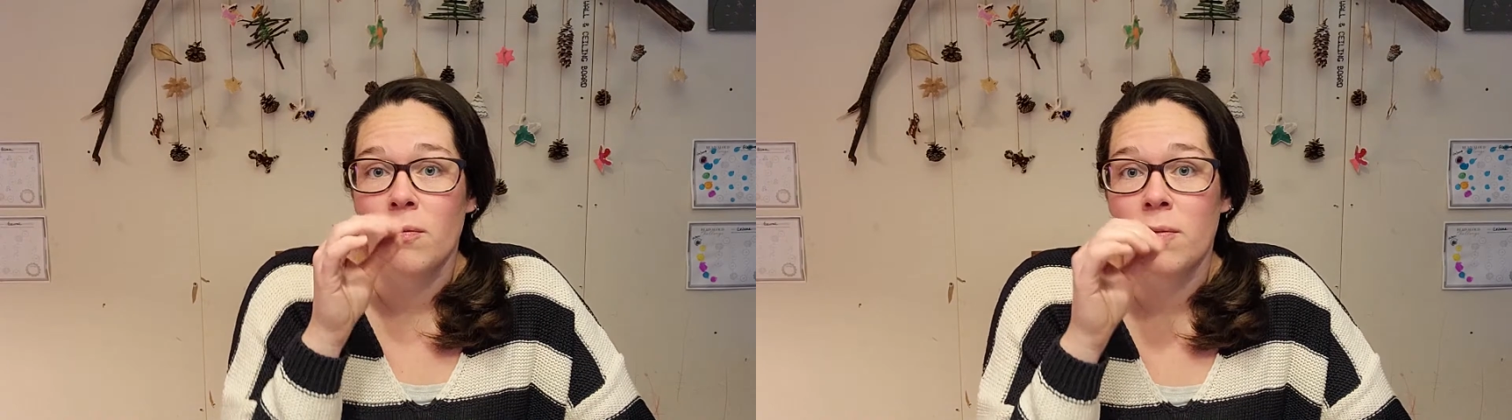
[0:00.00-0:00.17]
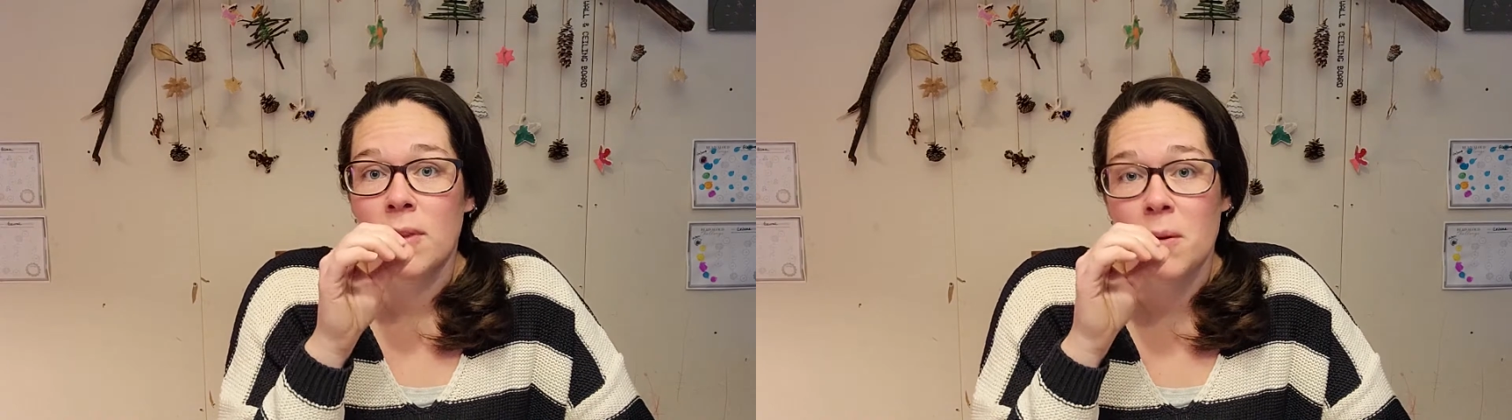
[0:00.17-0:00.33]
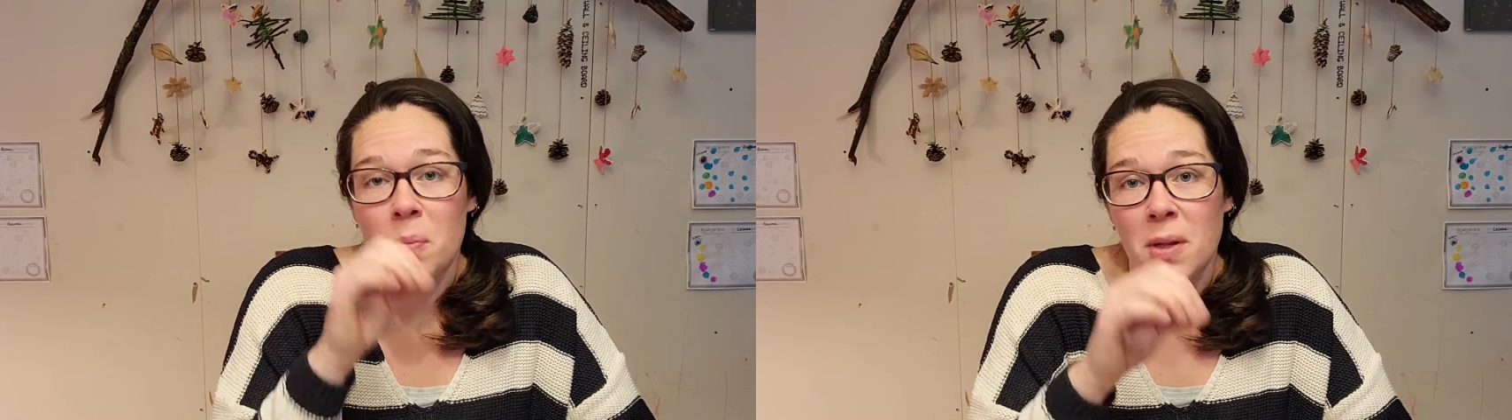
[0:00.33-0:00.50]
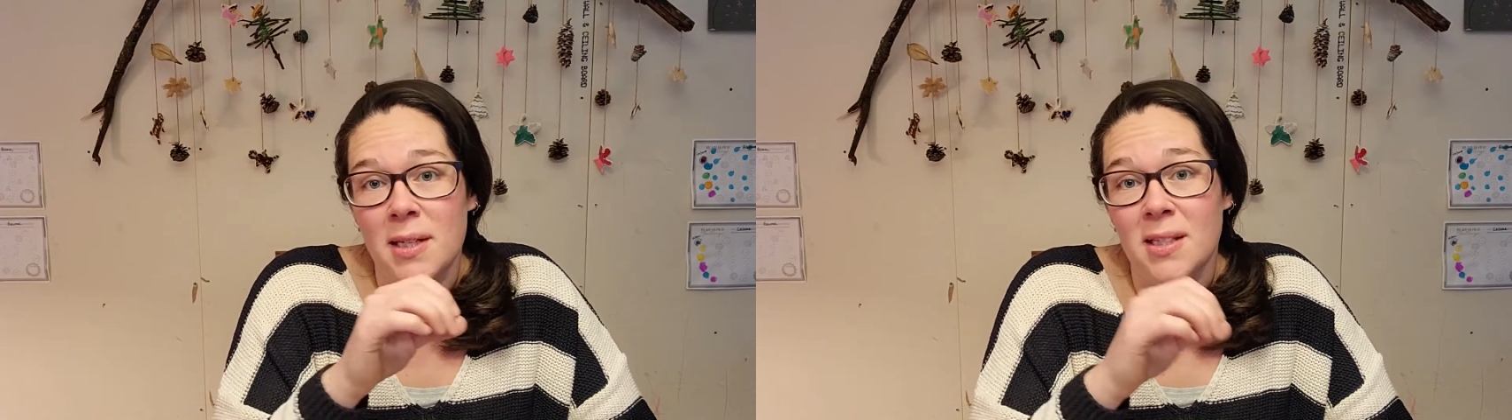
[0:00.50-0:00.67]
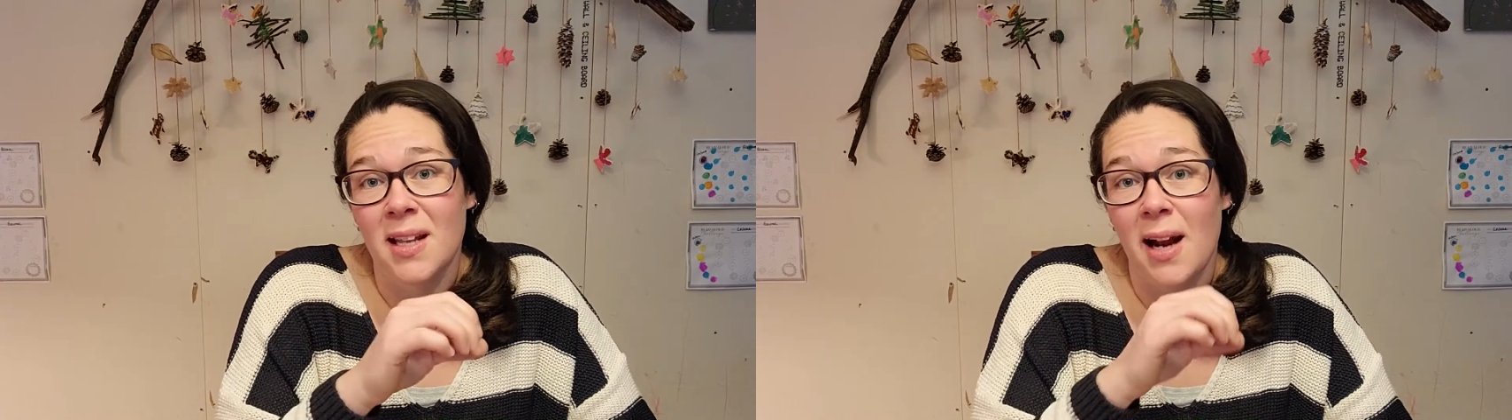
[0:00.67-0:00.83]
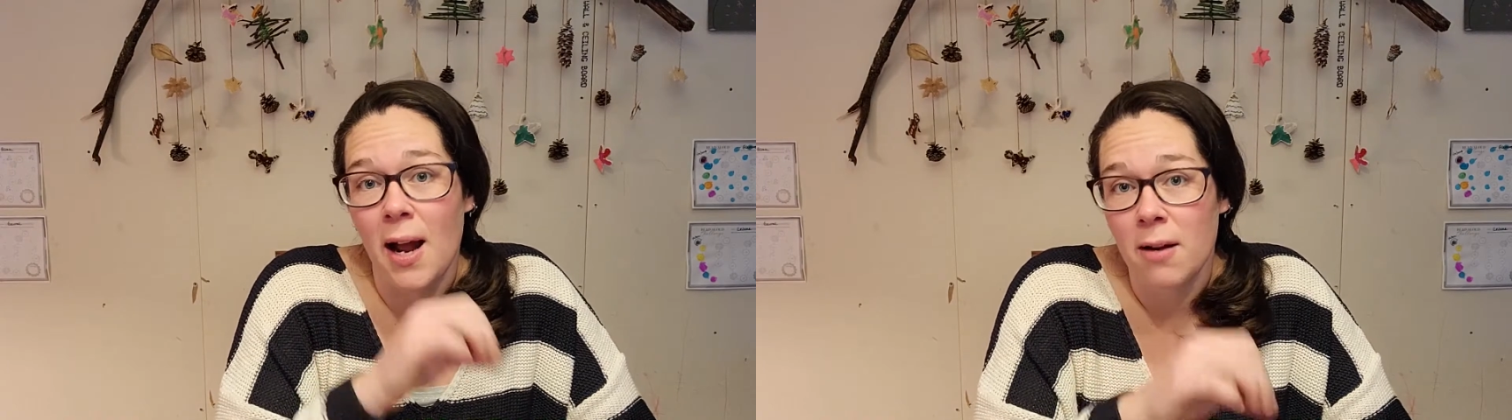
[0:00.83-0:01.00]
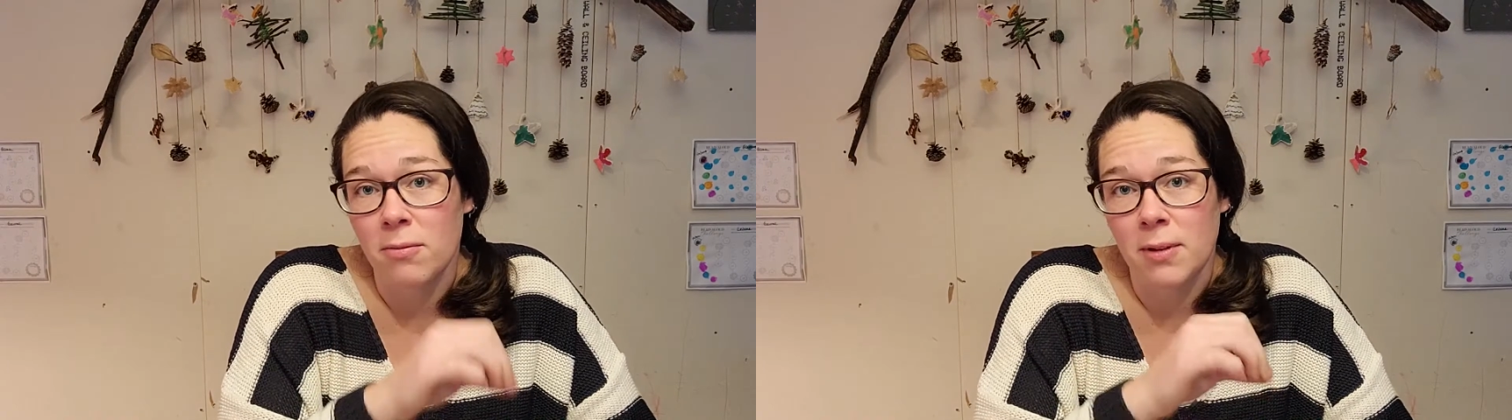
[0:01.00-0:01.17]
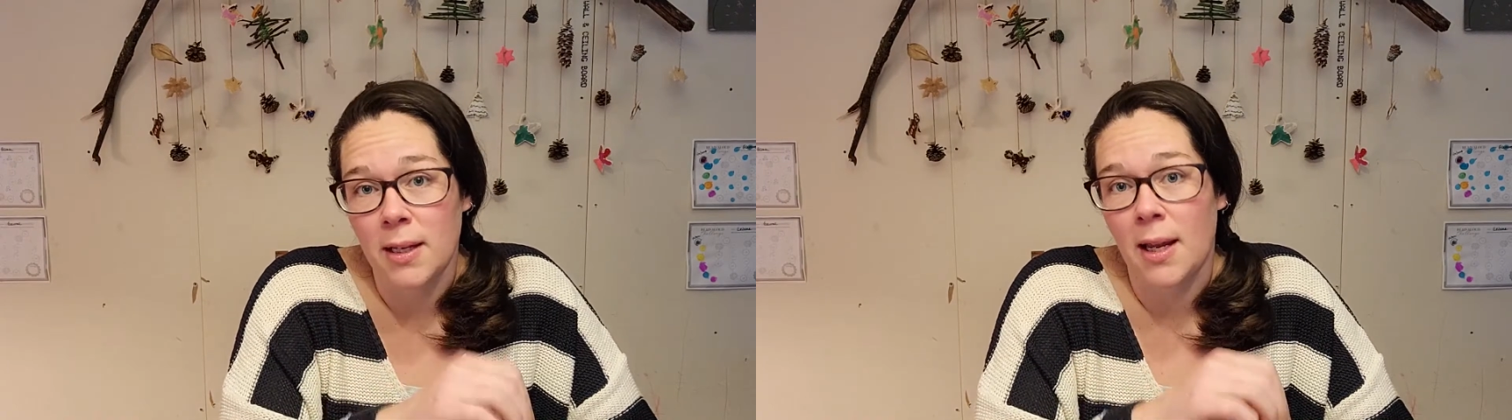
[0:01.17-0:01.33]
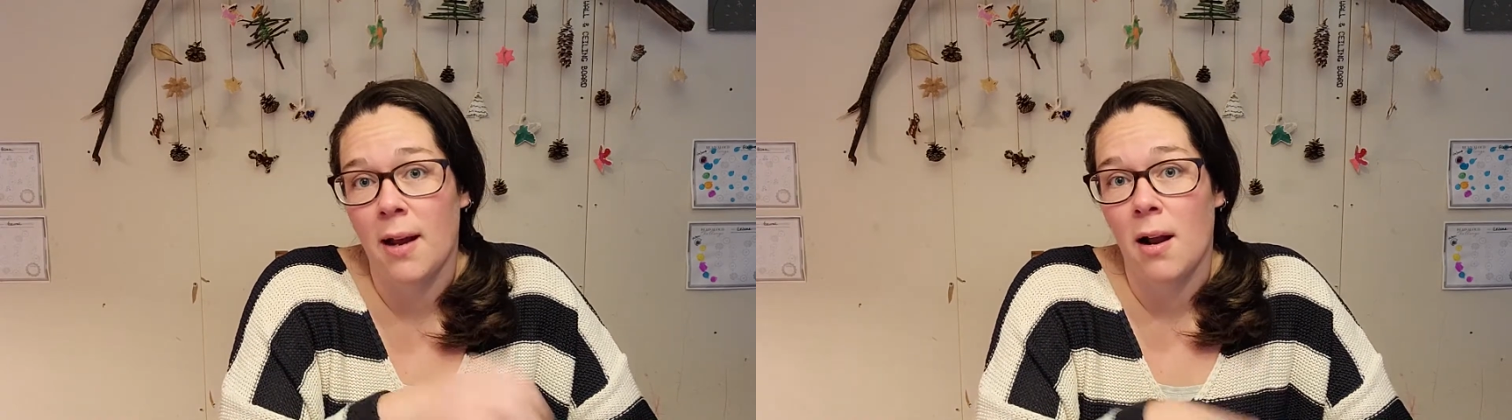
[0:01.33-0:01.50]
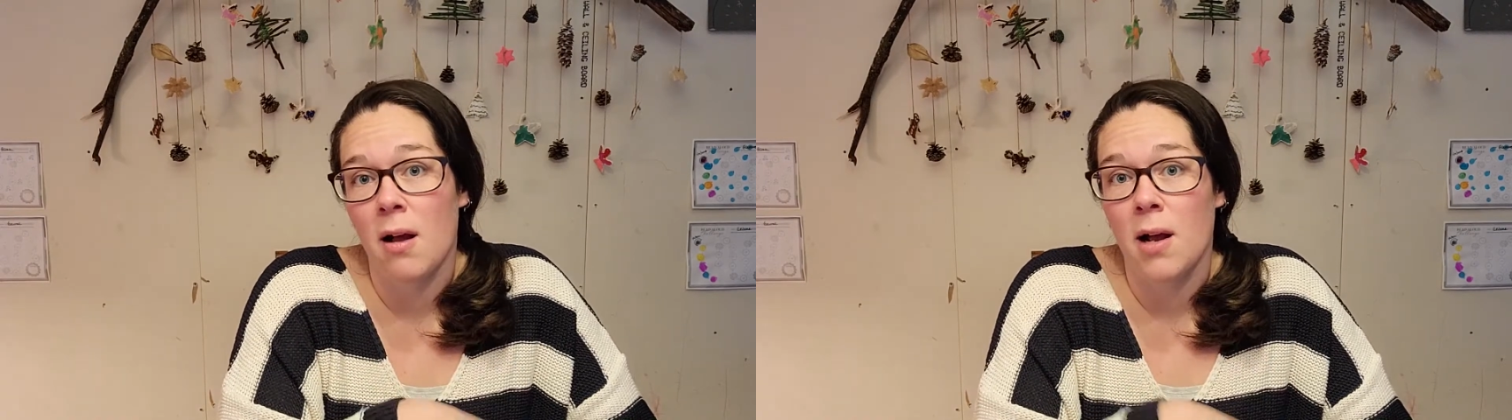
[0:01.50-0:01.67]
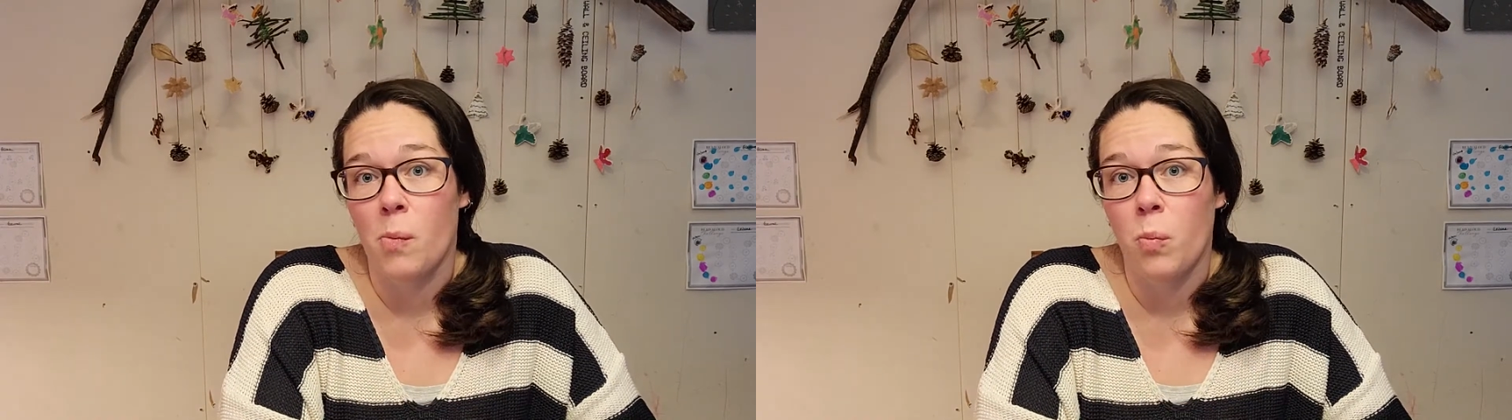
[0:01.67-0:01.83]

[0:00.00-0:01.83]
the place that I really got hung up